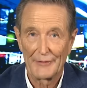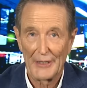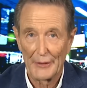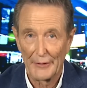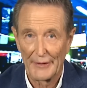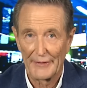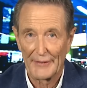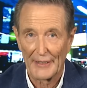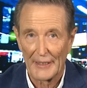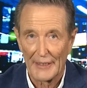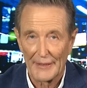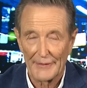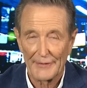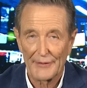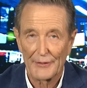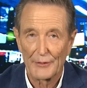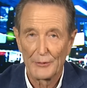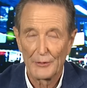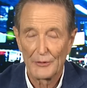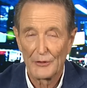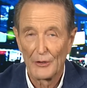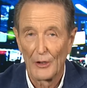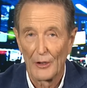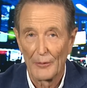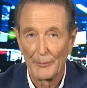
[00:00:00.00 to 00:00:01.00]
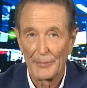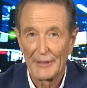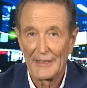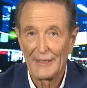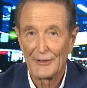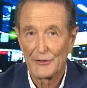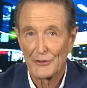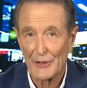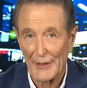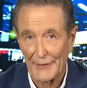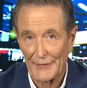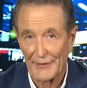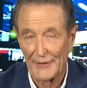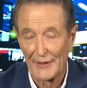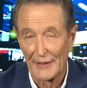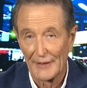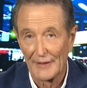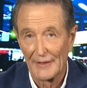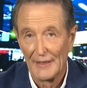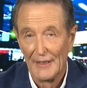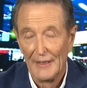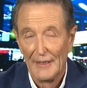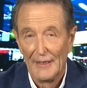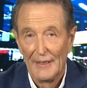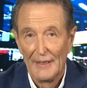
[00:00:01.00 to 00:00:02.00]
Veritas could not be
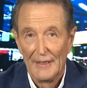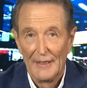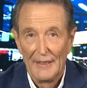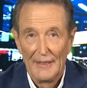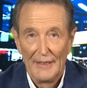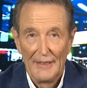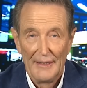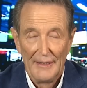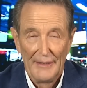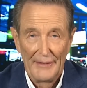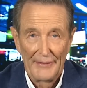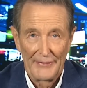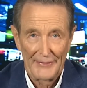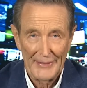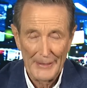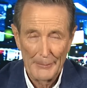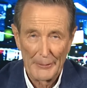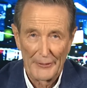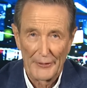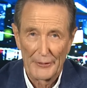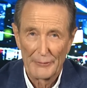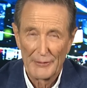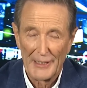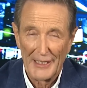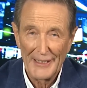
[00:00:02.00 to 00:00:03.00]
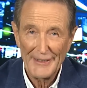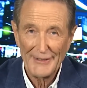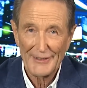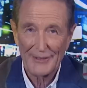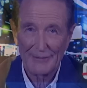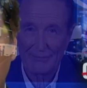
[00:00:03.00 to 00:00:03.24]
trusted. Some on the right,